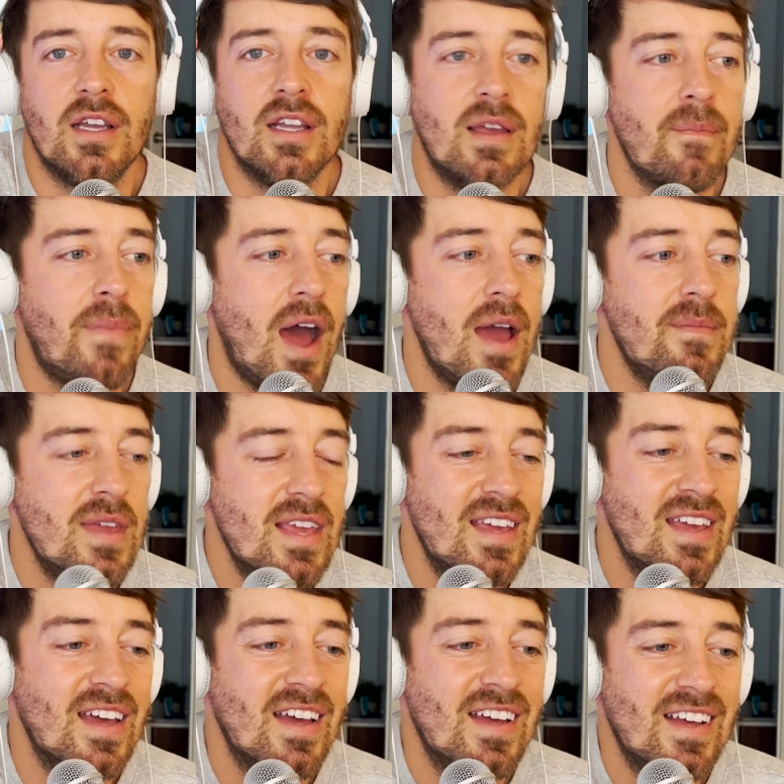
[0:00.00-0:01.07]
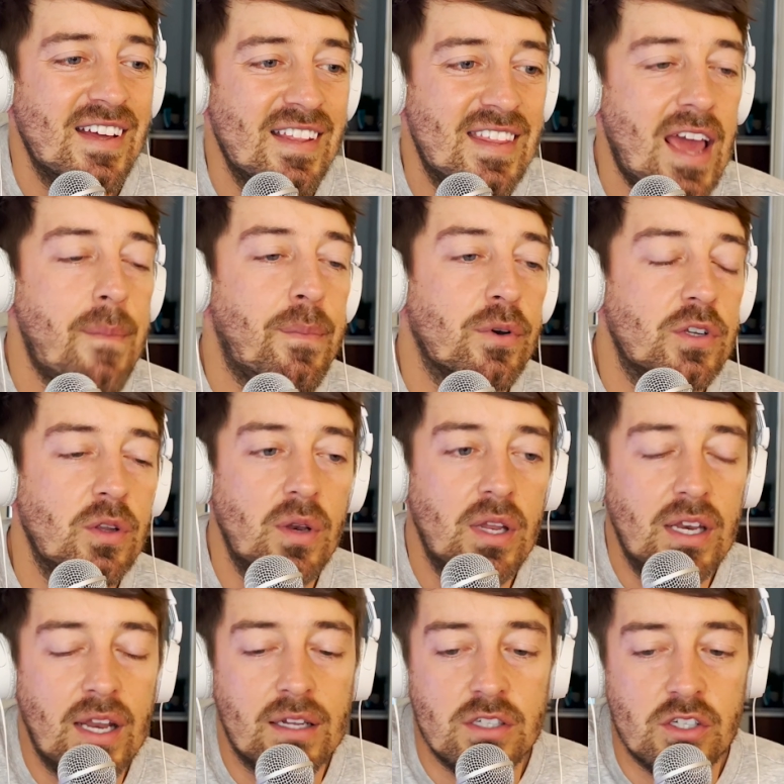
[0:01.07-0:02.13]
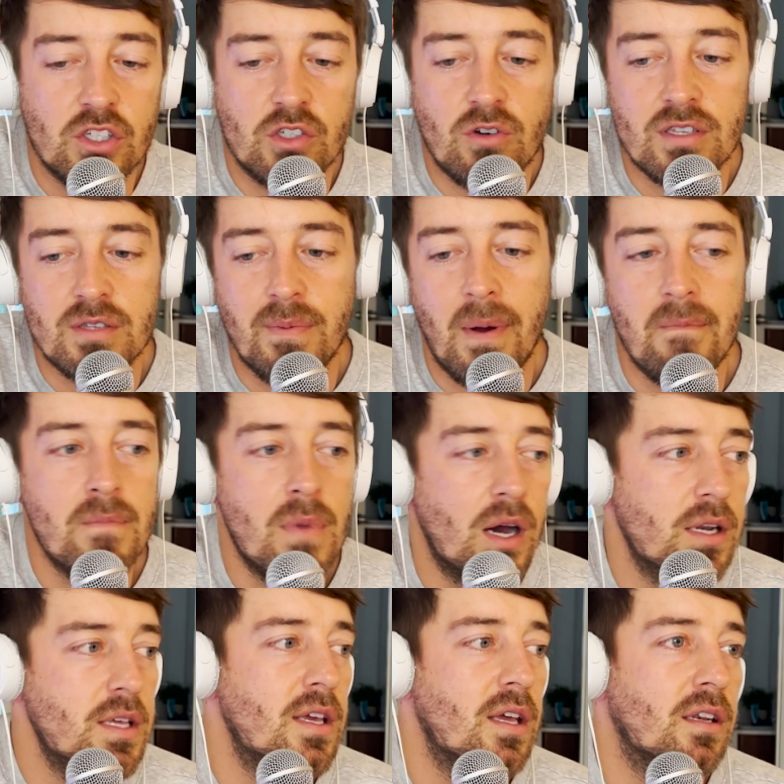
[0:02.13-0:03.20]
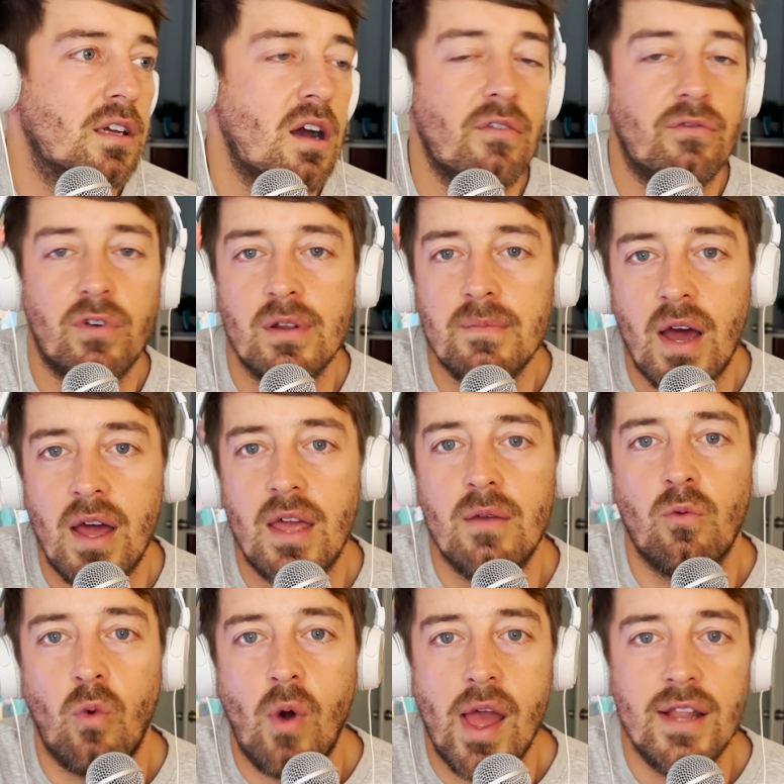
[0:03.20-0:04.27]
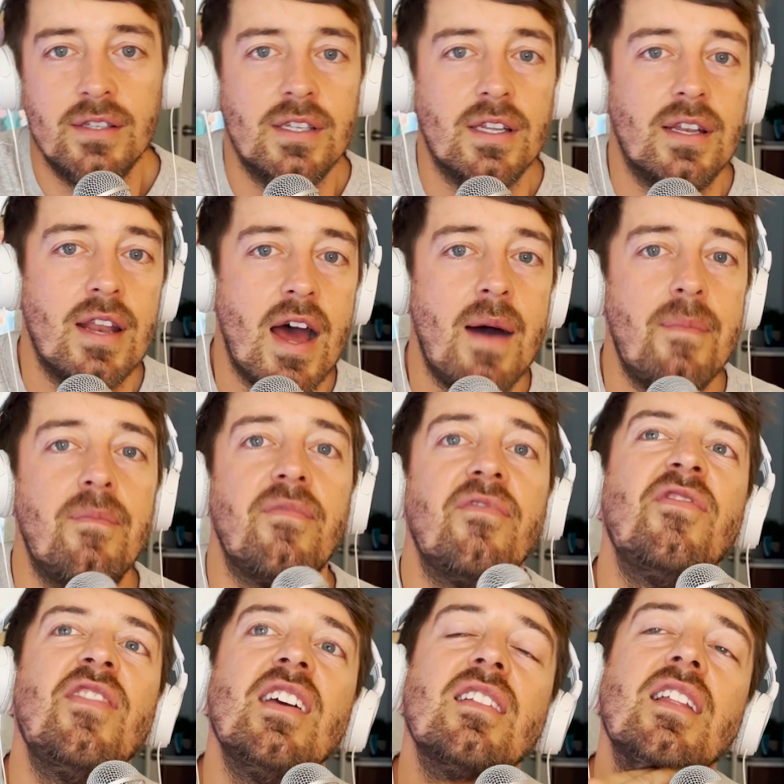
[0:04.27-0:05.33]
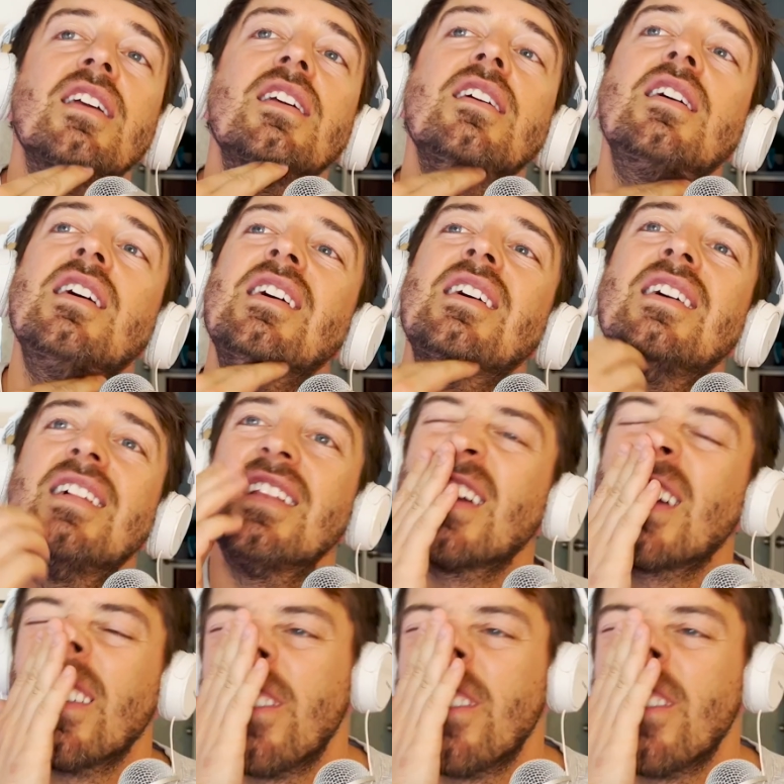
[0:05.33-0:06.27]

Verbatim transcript: It can buy me the opportunity not to stress about money and covering my rent and not feeling like a